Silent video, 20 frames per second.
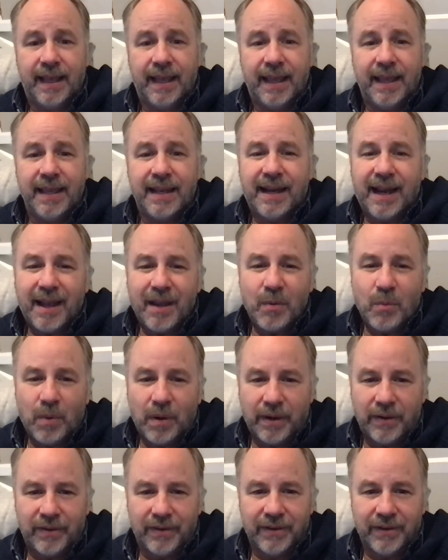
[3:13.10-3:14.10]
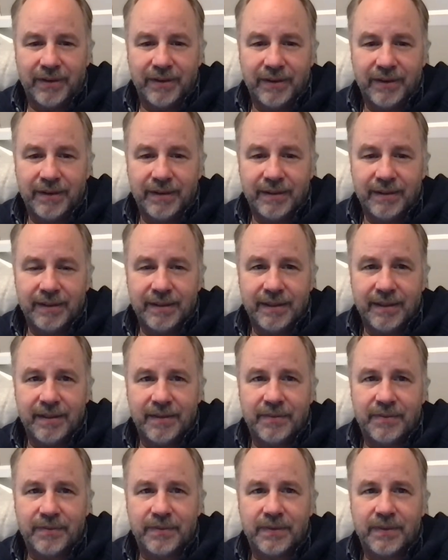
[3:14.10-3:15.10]
And I wonder
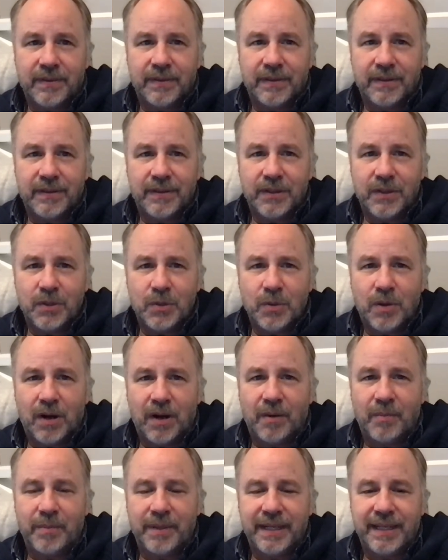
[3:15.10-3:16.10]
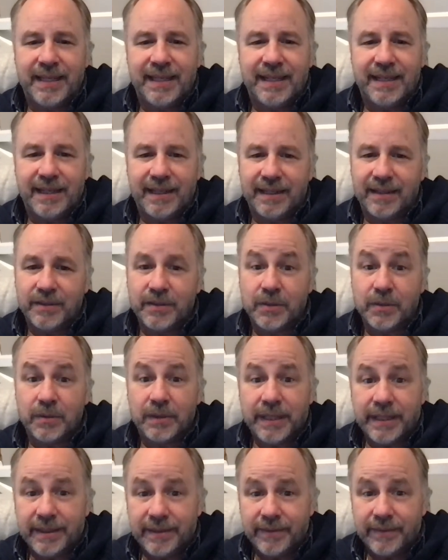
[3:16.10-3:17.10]
if you are beginning to
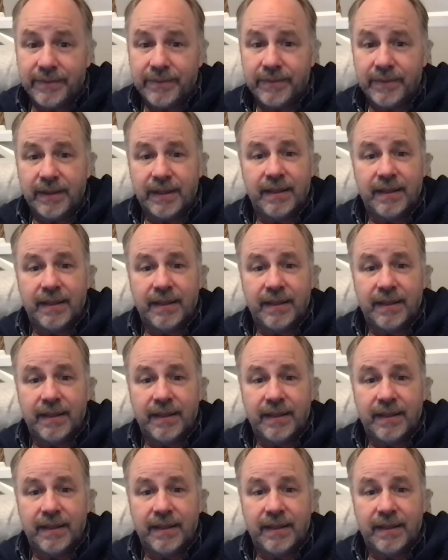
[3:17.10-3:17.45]
live